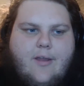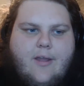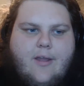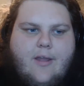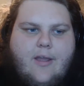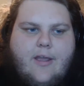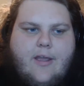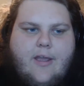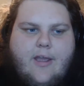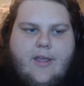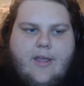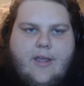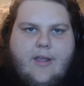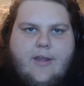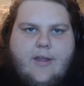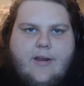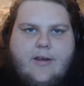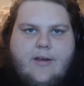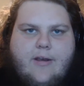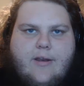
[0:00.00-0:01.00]

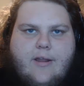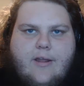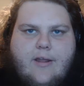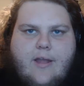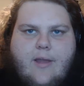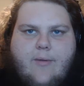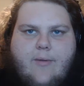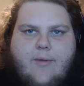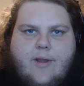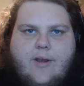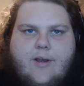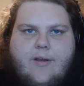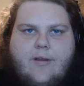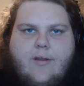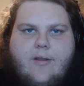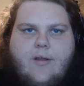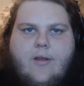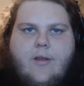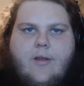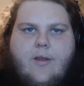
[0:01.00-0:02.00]
And I went,
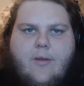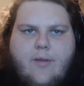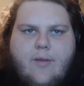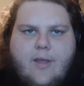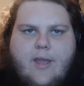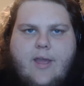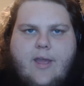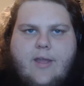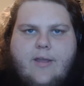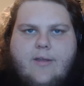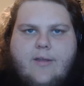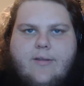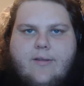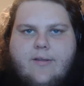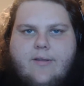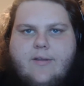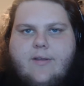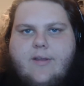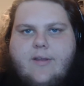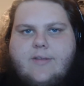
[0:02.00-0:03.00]
okay,
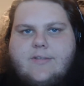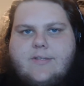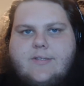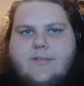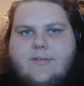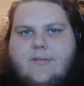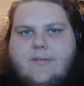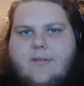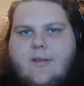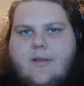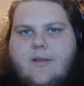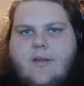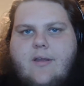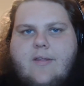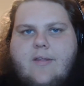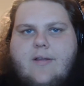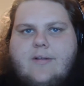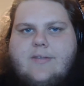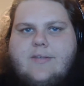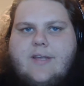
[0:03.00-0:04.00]
because
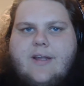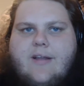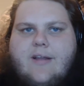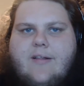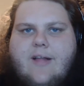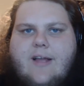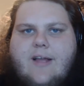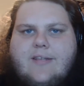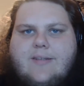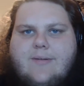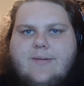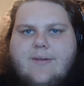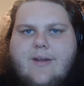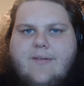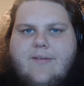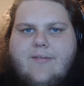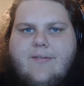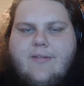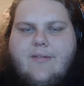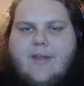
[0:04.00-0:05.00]
there's like a class or
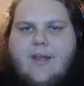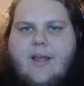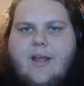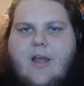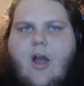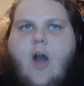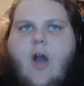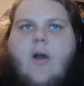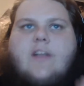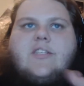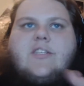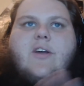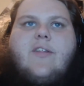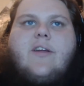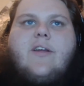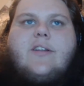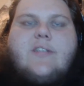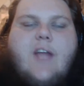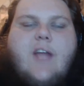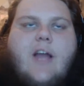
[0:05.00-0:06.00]
whatever, like, oh, I saw
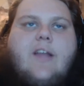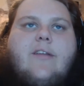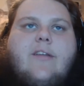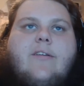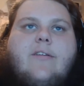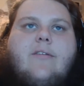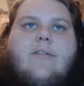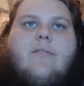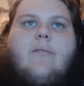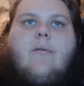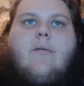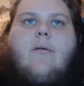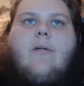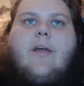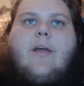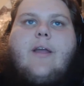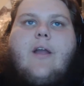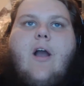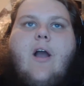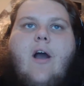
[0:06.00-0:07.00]
the doc,
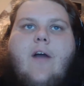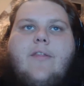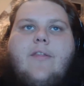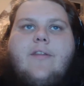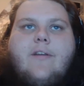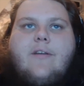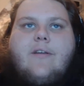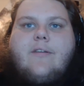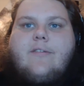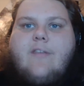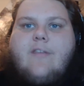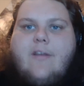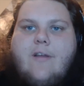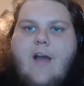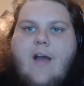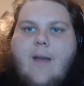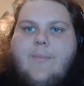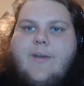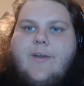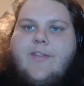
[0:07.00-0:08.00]
like, on the
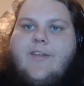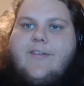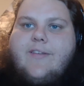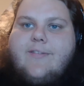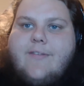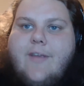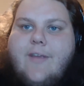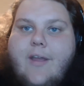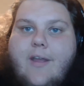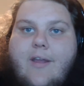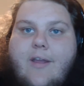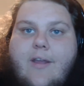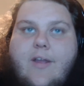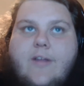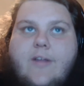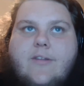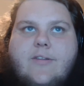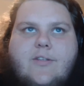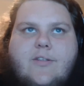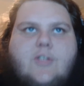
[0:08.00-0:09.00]
topic of this,
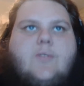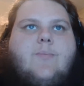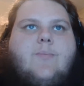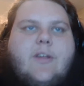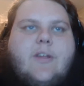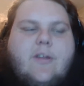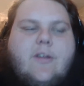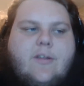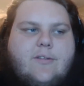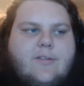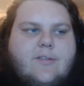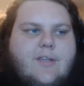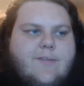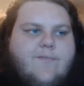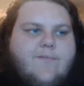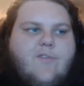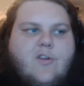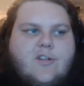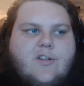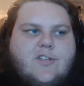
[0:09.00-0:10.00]
should be a
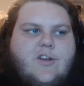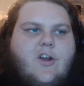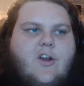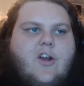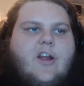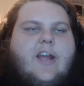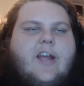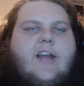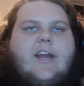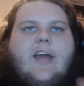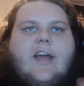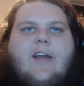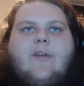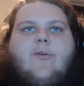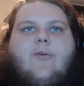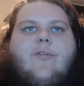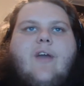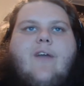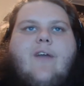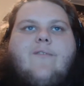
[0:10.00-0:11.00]
Teamfourstar, and I
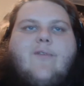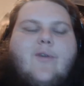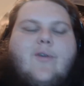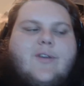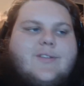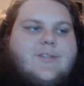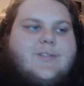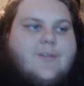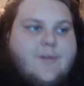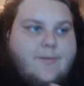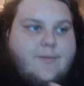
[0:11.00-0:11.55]
know that voice.